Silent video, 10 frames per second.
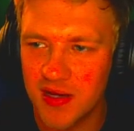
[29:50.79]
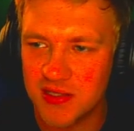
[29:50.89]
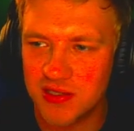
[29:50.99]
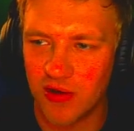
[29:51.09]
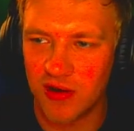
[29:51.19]

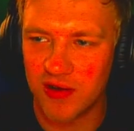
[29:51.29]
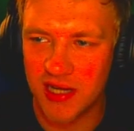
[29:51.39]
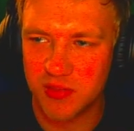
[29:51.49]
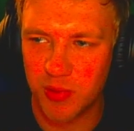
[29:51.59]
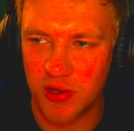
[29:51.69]
So our
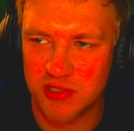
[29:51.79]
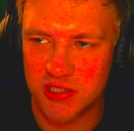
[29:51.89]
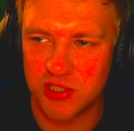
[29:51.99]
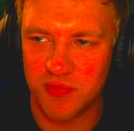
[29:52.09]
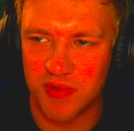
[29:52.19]
next project
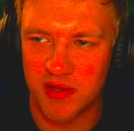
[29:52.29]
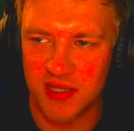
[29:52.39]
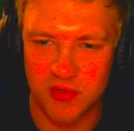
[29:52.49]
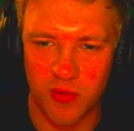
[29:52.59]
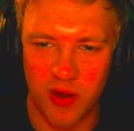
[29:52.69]
should be
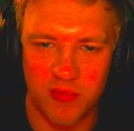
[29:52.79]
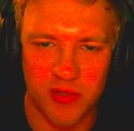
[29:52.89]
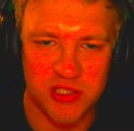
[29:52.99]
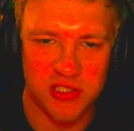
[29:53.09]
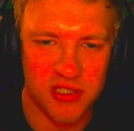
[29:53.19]
this one,
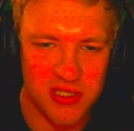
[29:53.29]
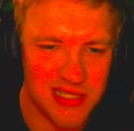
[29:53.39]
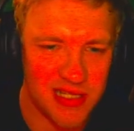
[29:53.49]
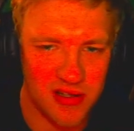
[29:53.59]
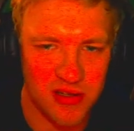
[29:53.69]
which is going to
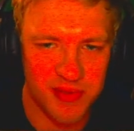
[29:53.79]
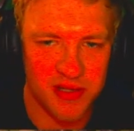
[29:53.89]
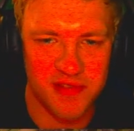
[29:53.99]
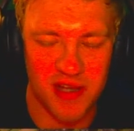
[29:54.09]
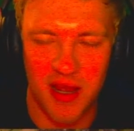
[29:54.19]
take a little bit
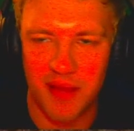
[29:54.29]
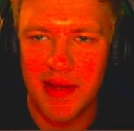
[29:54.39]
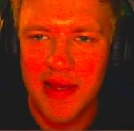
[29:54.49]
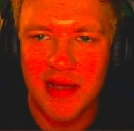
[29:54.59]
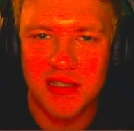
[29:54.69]
of time.
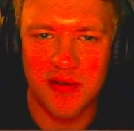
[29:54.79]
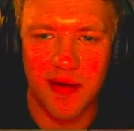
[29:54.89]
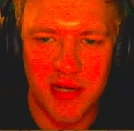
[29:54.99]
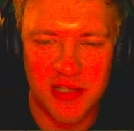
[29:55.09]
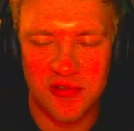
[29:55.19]
So I'm
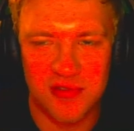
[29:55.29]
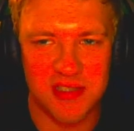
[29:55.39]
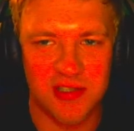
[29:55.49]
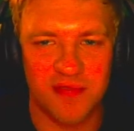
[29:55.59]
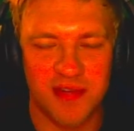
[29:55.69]
going to do this
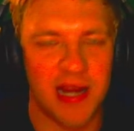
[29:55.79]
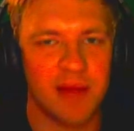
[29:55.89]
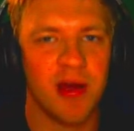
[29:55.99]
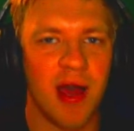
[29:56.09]
off camera.